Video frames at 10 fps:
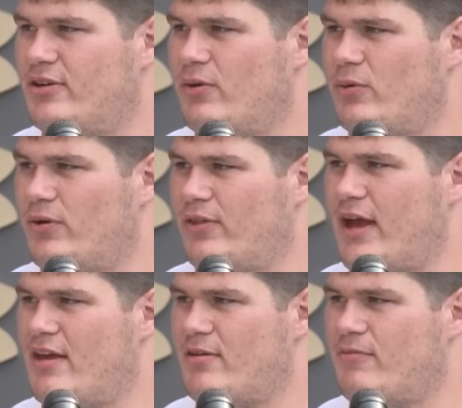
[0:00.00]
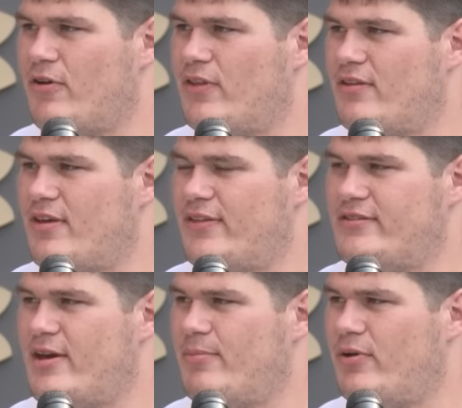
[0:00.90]
You know, we're the guys up front that set the
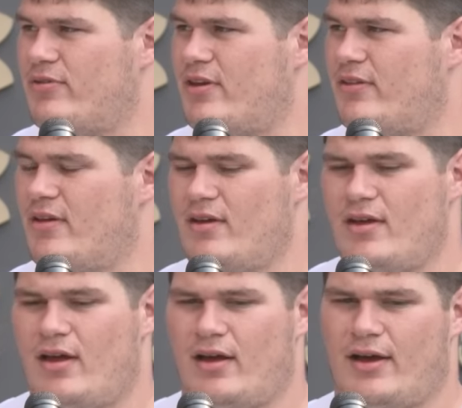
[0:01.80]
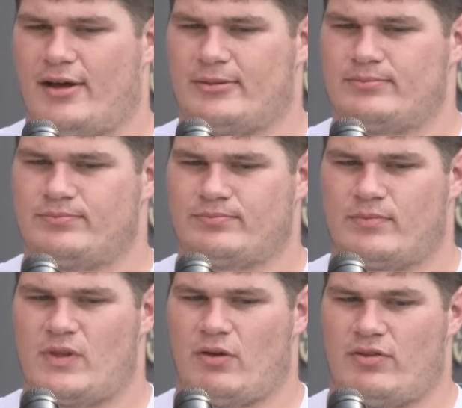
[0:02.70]
tempo, set
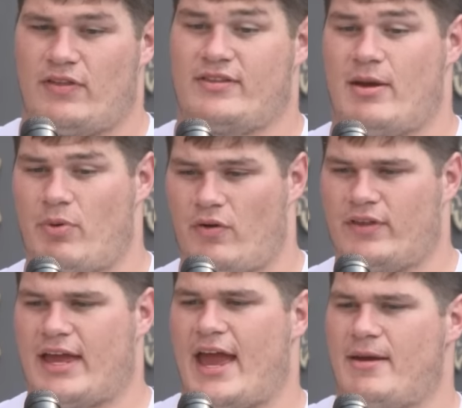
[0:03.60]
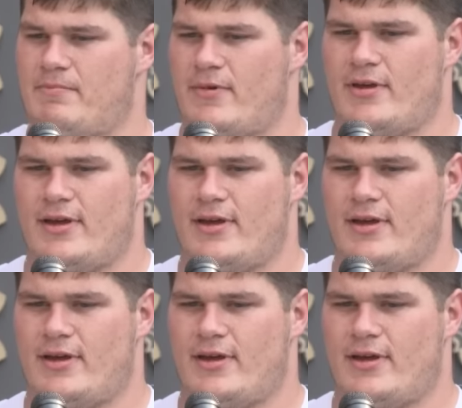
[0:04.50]
the tempo of the game,